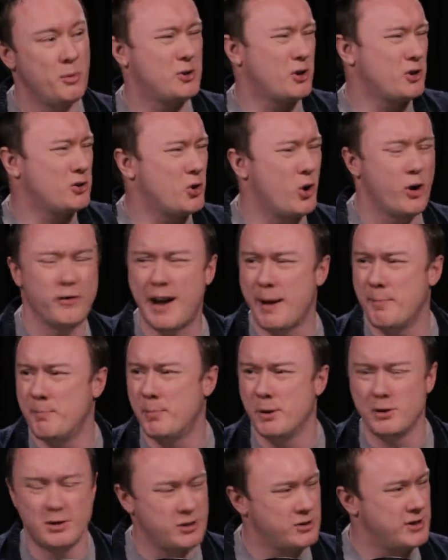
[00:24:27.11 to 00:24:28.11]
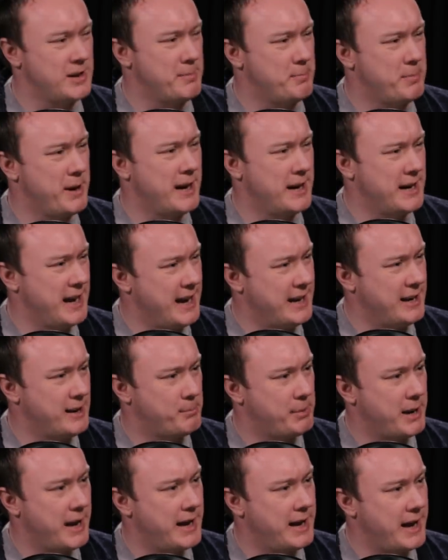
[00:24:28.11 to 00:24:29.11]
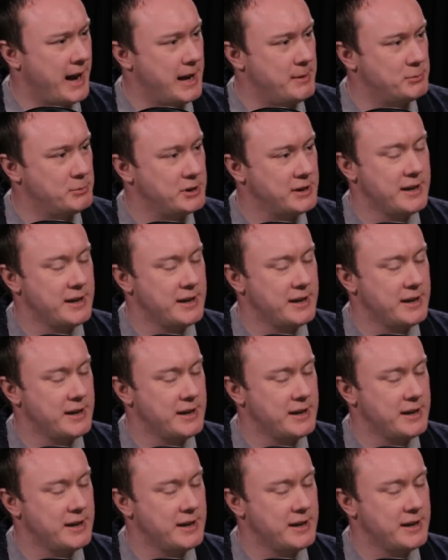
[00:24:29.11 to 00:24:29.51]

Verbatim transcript: which I sort of am, but just in being an idiot playing games.